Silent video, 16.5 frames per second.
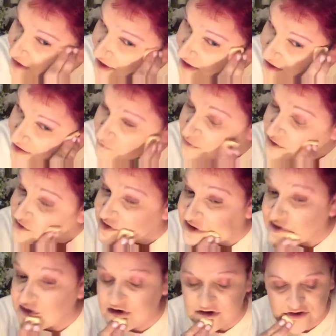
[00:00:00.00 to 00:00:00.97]
And what's
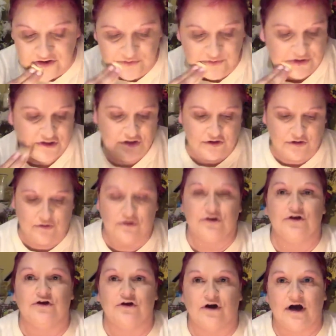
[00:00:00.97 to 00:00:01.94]
good is when you're
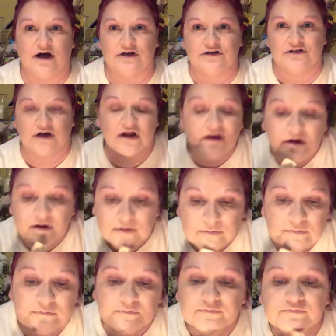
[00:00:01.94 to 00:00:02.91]
going to do your eyeshadow,
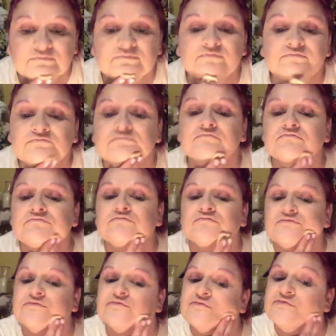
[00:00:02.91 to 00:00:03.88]

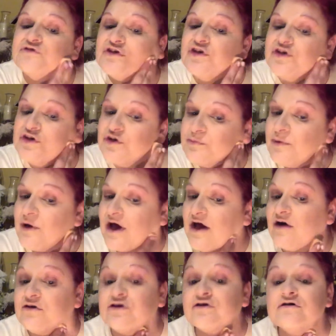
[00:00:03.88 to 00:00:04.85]
do your
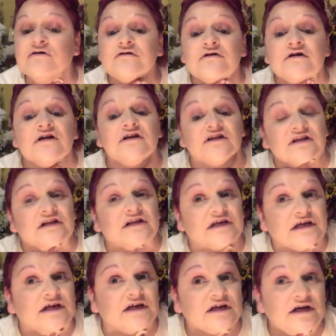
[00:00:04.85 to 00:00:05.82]
powder a
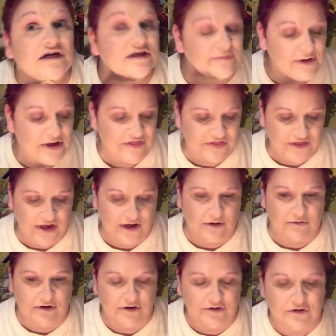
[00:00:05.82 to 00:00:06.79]
little bit
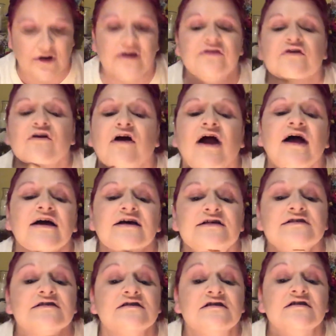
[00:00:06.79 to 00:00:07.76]
thicker underneath your
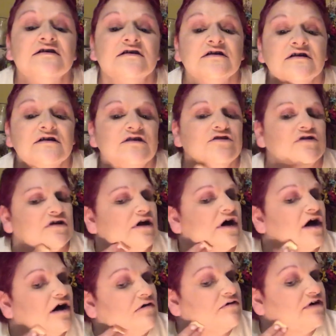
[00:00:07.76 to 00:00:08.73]
eyes. You can
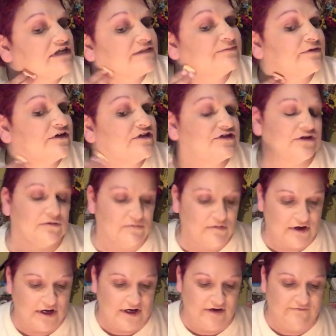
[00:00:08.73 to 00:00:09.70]
always brush it
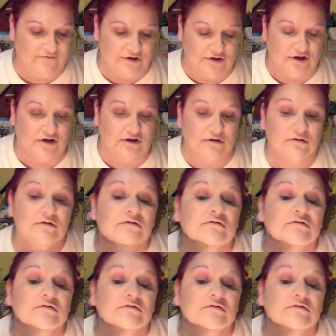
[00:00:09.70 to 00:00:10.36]
away if you do.